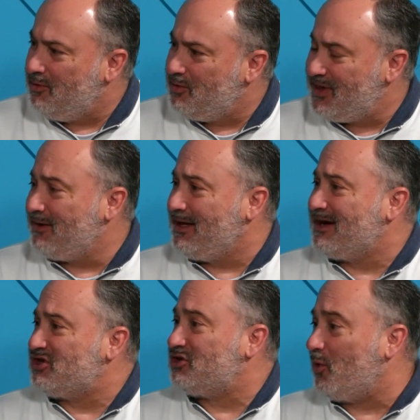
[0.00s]
without a
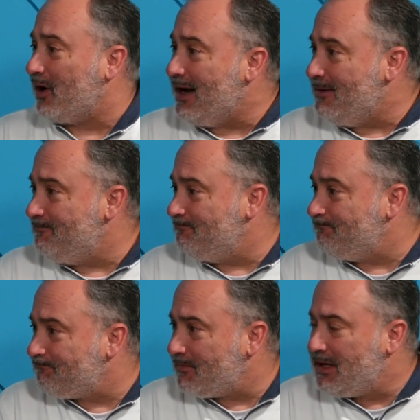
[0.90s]
lot of story.
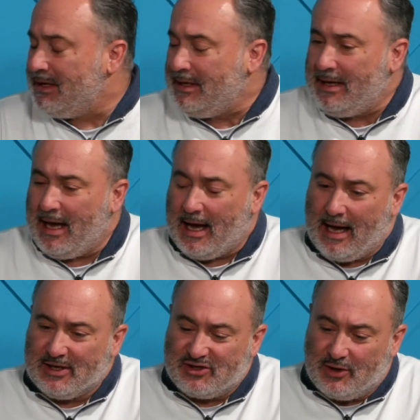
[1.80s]

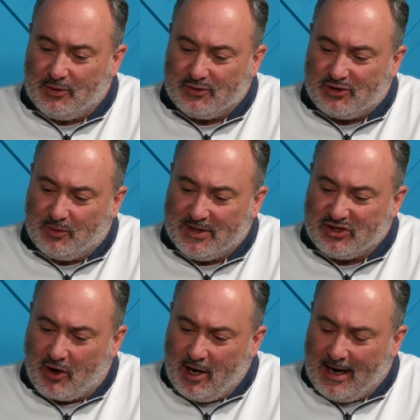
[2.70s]
So we
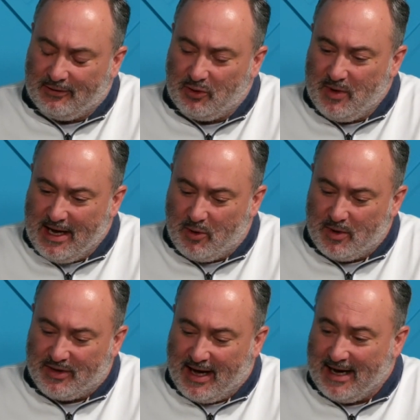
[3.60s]
started out the week
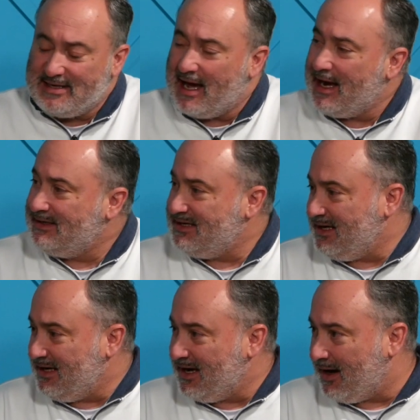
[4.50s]
with an
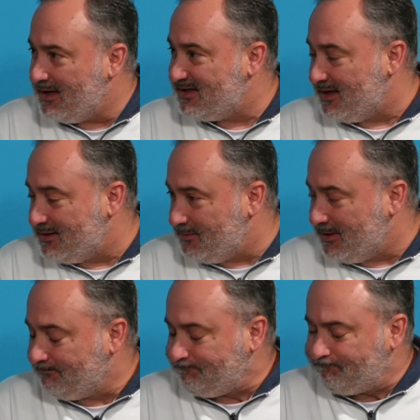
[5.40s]
anti-DEI
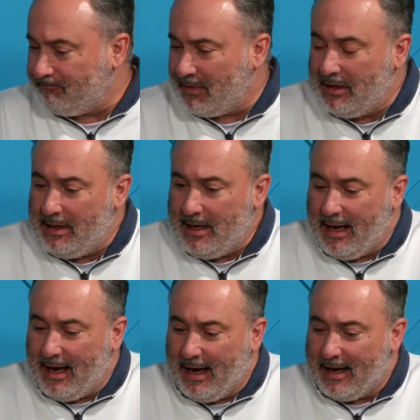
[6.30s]
sentiment,
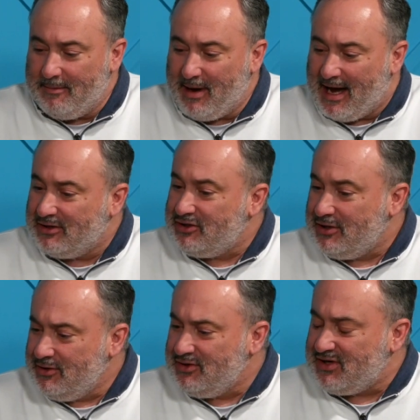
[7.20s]
and by
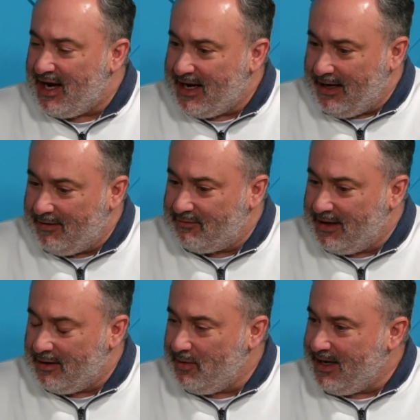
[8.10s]
Tuesday
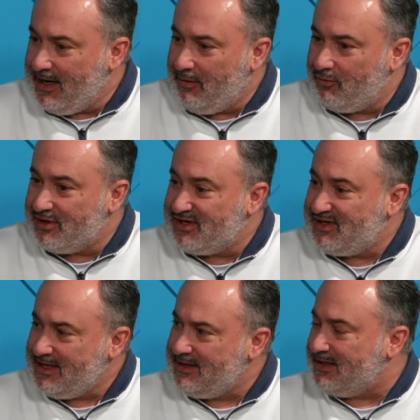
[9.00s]
evening we
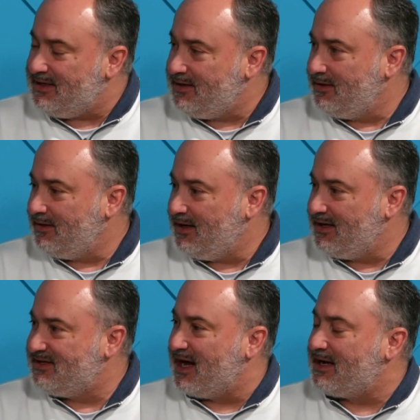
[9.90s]
rescinded
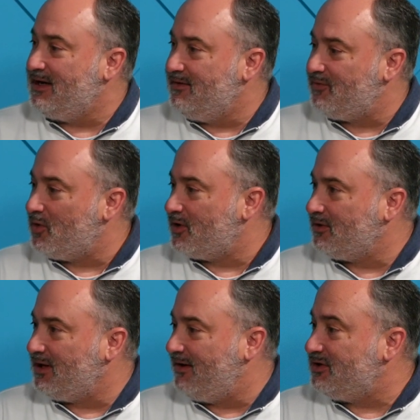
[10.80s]
Executive
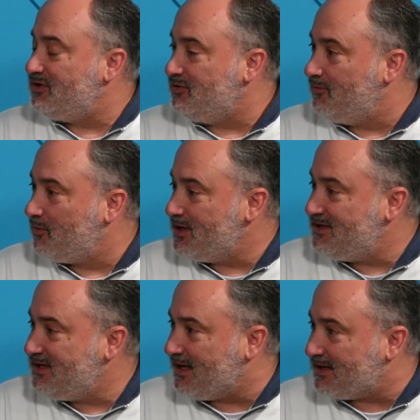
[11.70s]
Order
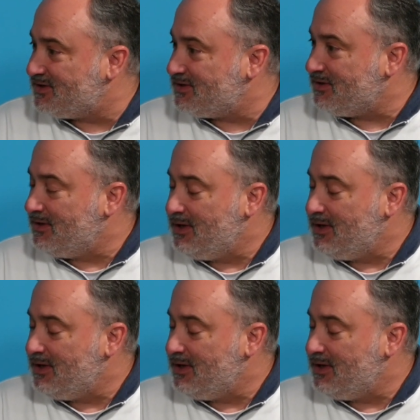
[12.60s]
11246.